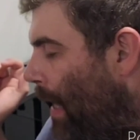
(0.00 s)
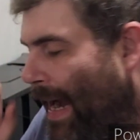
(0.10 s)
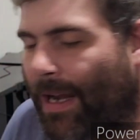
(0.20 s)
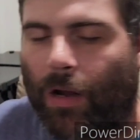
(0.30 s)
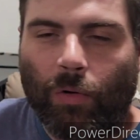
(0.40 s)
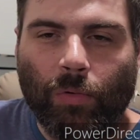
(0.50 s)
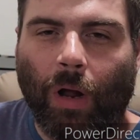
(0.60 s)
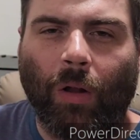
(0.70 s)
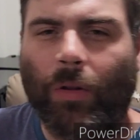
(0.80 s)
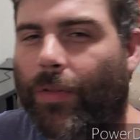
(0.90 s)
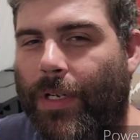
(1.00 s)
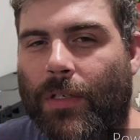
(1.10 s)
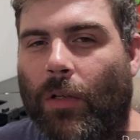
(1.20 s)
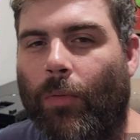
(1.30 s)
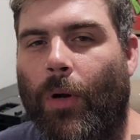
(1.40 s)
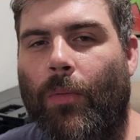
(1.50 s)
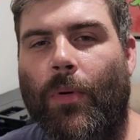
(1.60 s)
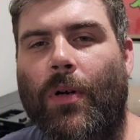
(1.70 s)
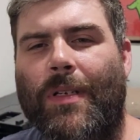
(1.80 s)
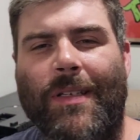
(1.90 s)
I own all of these Lobo
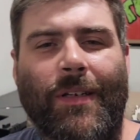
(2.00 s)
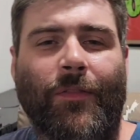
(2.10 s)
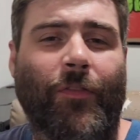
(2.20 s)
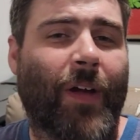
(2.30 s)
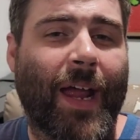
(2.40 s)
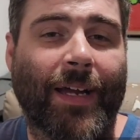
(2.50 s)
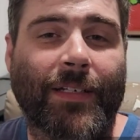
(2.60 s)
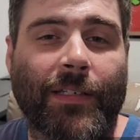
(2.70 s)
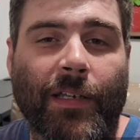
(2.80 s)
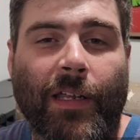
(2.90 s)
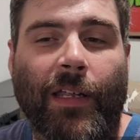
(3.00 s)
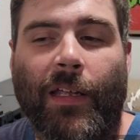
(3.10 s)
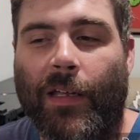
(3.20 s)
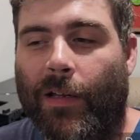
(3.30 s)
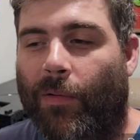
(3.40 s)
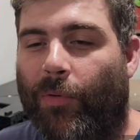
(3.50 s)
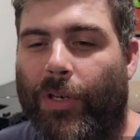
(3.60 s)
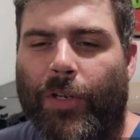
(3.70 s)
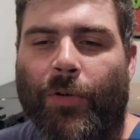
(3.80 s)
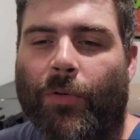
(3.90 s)
books, and in fact,
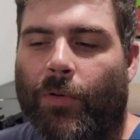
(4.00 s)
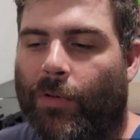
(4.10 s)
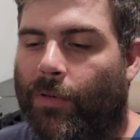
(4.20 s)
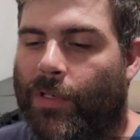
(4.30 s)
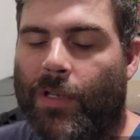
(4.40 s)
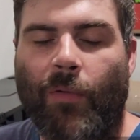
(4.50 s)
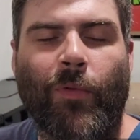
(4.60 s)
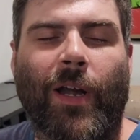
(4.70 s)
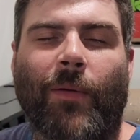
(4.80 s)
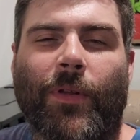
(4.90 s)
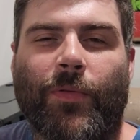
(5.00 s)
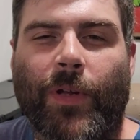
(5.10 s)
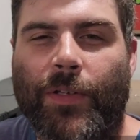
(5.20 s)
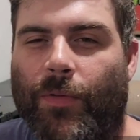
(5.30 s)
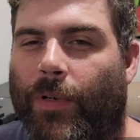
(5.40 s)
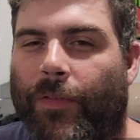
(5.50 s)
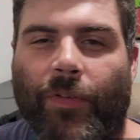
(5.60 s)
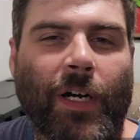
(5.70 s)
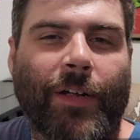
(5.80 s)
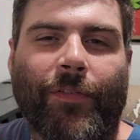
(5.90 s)
when you're somewhere between
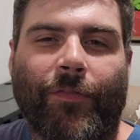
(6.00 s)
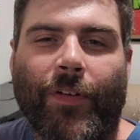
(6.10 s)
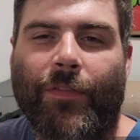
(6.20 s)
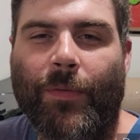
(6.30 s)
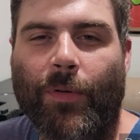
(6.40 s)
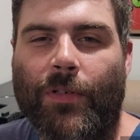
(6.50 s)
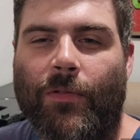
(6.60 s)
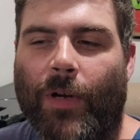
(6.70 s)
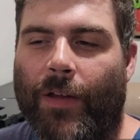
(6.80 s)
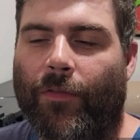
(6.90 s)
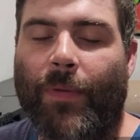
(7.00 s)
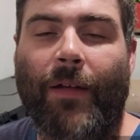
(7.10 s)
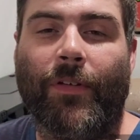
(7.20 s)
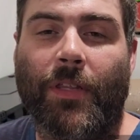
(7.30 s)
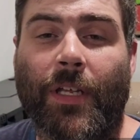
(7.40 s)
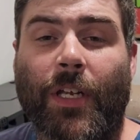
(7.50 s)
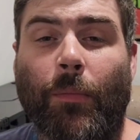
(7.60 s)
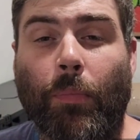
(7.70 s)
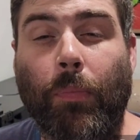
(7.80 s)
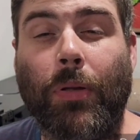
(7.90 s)
25 and 50 books away from having the
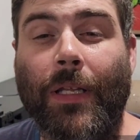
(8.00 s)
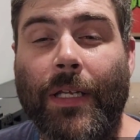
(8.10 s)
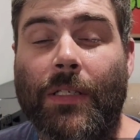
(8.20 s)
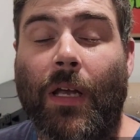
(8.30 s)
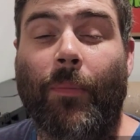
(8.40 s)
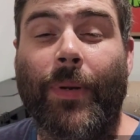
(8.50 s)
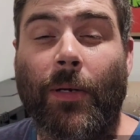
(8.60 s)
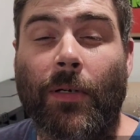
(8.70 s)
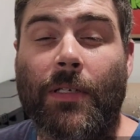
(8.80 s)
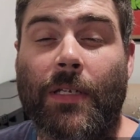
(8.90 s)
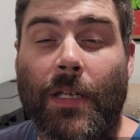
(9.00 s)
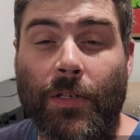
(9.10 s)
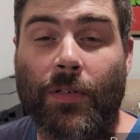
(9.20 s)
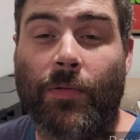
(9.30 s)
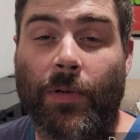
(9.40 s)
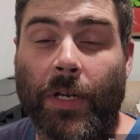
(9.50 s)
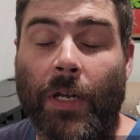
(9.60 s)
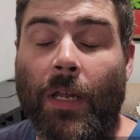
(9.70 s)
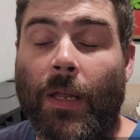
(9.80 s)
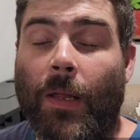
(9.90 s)
complete appearance history
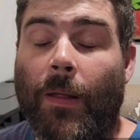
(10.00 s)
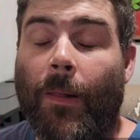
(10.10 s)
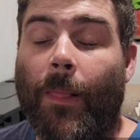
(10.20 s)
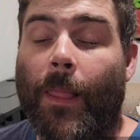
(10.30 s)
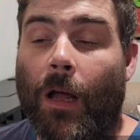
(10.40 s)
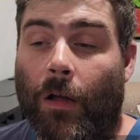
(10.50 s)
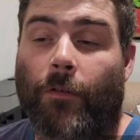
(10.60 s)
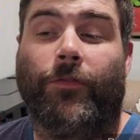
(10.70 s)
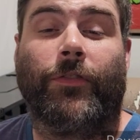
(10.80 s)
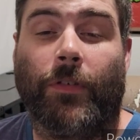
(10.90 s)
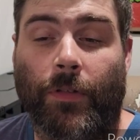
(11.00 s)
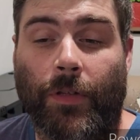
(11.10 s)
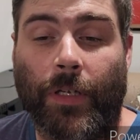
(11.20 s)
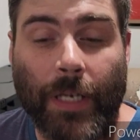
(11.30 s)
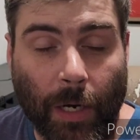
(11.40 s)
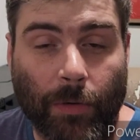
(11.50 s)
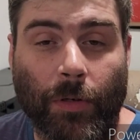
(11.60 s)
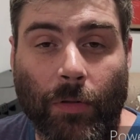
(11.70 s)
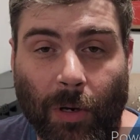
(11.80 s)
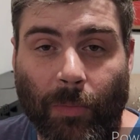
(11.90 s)
of the
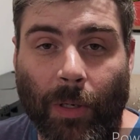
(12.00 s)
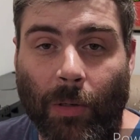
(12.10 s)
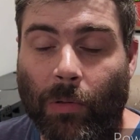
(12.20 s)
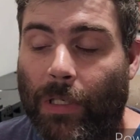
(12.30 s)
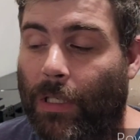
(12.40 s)
character Lobo,